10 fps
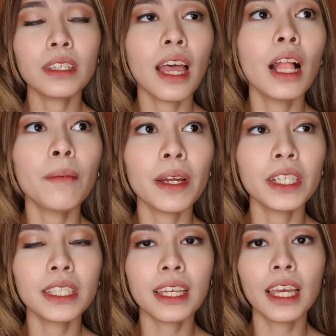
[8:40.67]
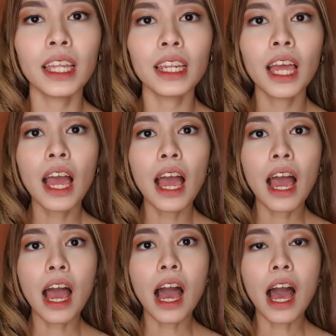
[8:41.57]
to help our skin
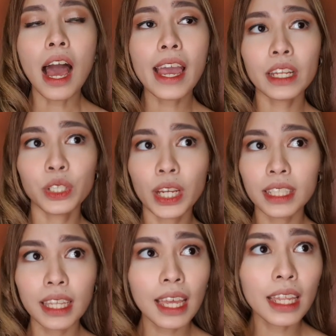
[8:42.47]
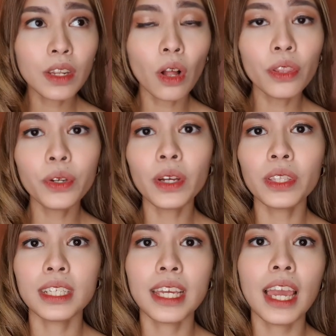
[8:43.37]
hydrated all
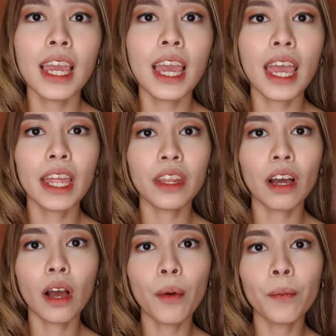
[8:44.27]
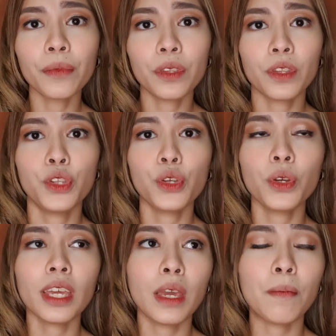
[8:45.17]
throughout the day and
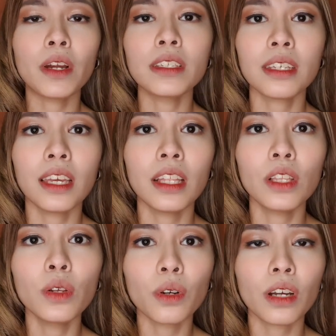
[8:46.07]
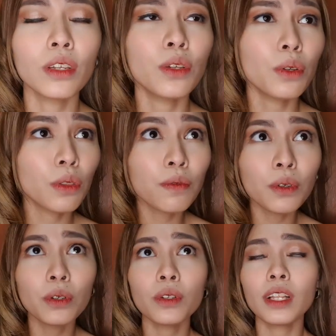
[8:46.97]
to keep our skin look
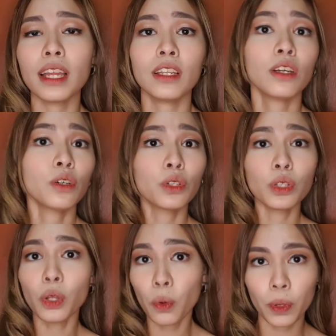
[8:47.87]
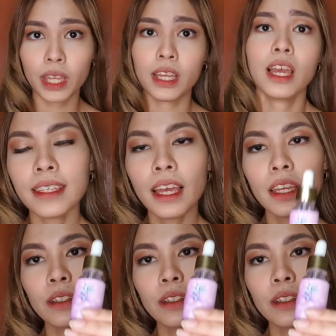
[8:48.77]
youthful and glowing. I